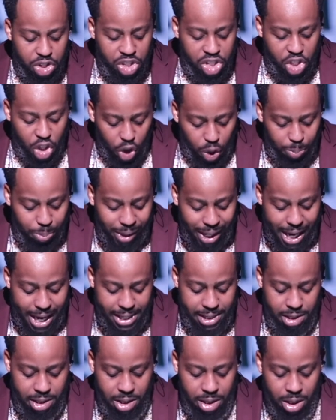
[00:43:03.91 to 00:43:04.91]

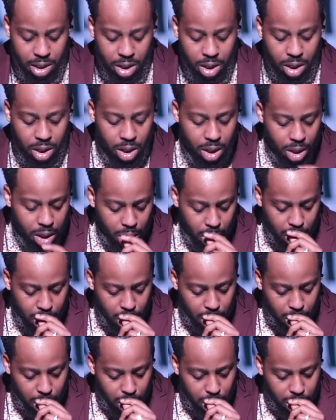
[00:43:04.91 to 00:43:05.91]
surplus
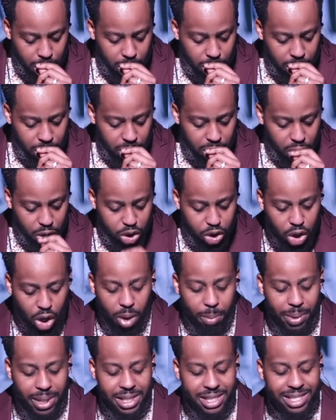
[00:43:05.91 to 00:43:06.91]

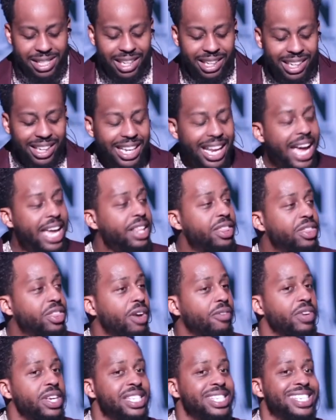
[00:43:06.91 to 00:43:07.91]
determines the length
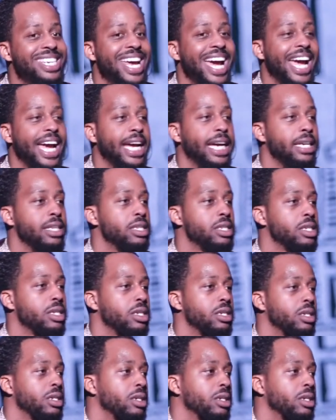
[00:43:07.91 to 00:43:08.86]
of its days.